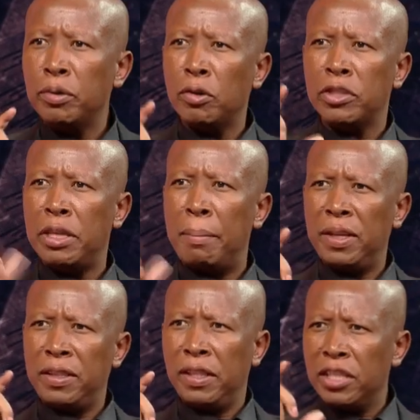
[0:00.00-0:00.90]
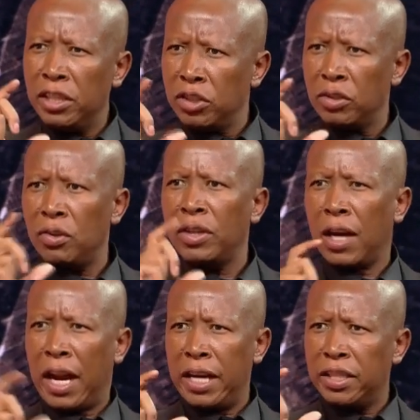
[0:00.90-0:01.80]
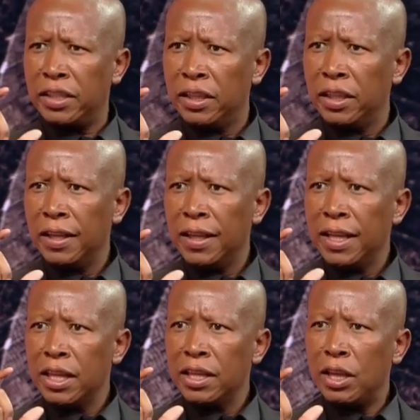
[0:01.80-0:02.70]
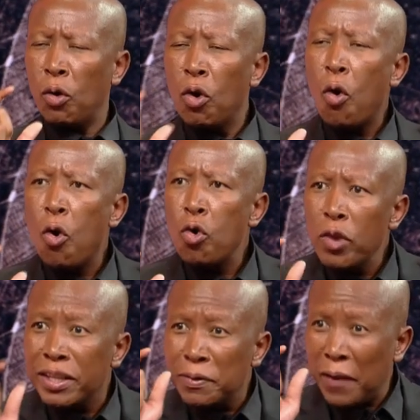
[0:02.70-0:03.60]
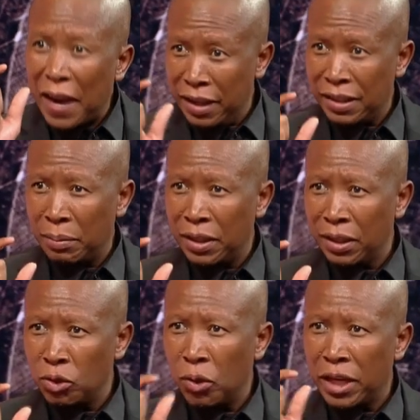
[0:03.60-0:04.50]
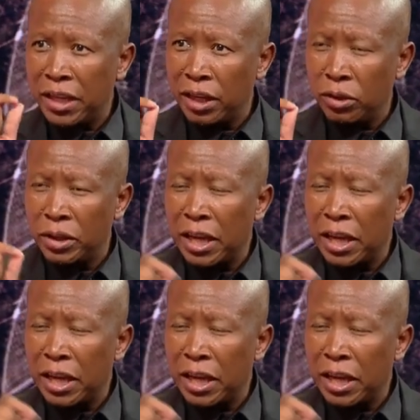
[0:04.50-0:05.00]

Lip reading: because the messaging is not right. They will always find something to attack you.